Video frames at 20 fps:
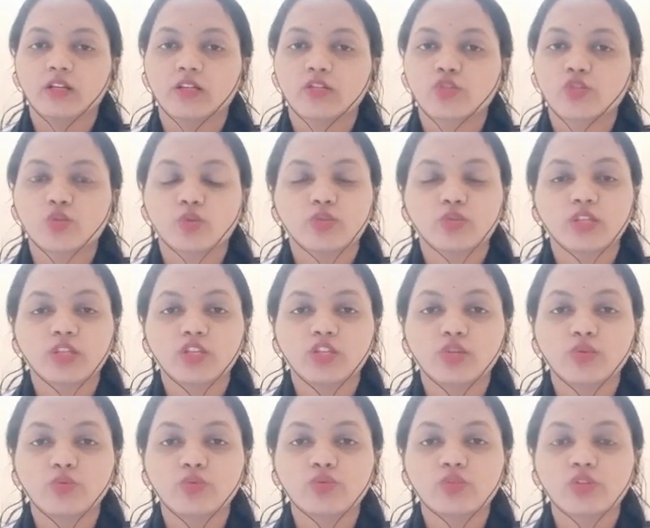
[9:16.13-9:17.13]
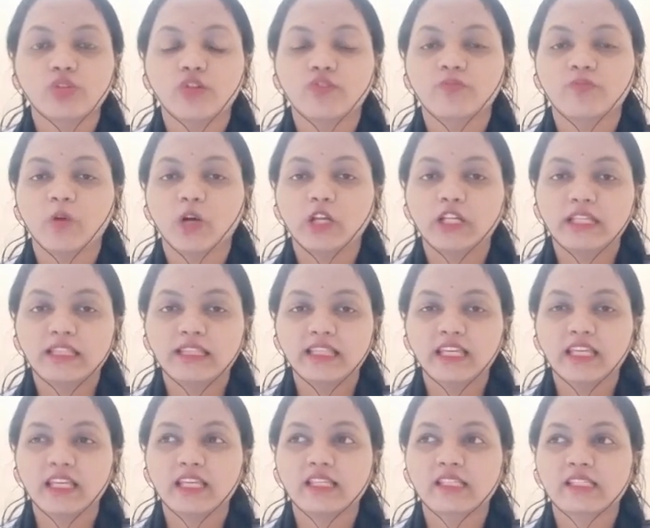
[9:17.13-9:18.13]
So the use of
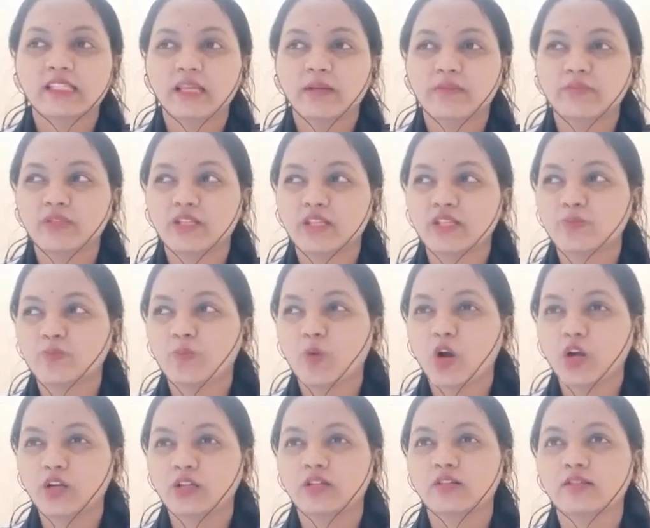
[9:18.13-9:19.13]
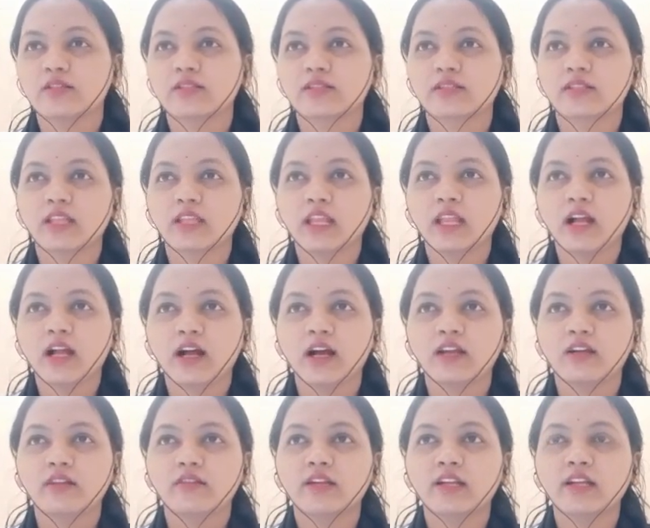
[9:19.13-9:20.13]
polythenes and these bottles, they
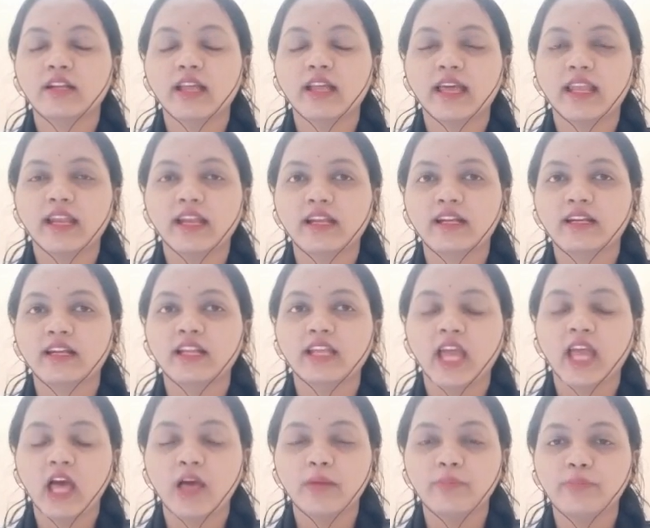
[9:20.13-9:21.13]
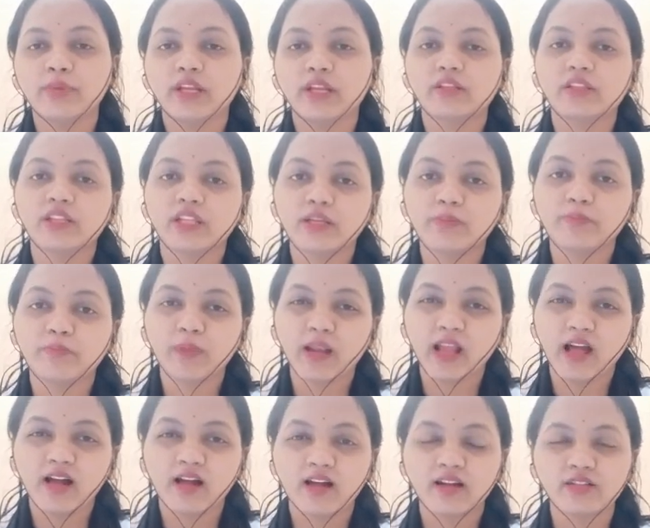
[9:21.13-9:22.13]
are indirectly hampering the
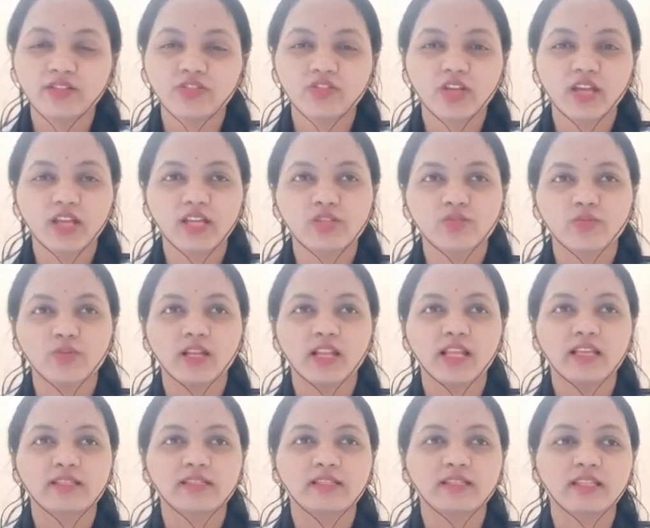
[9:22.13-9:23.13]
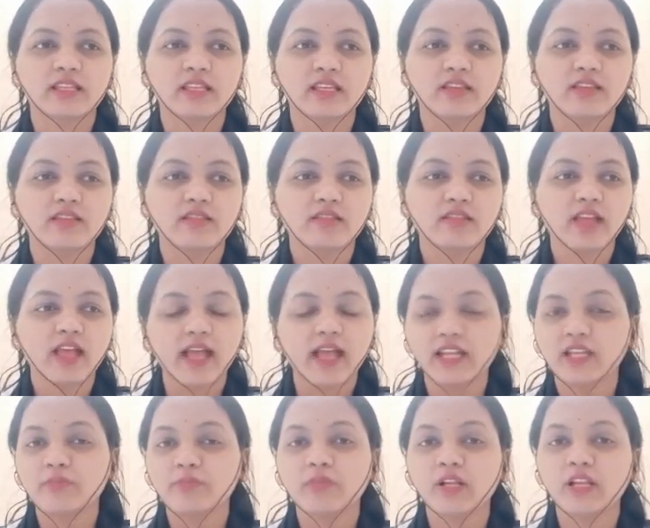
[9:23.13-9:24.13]
plant as well as the
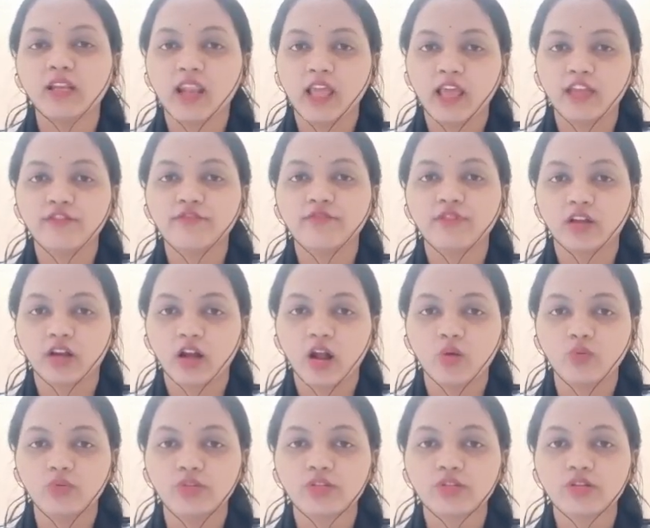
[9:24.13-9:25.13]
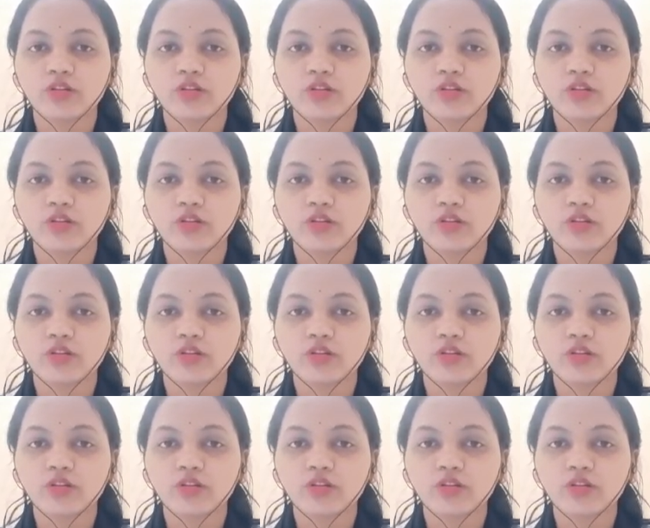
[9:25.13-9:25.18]
animal life around.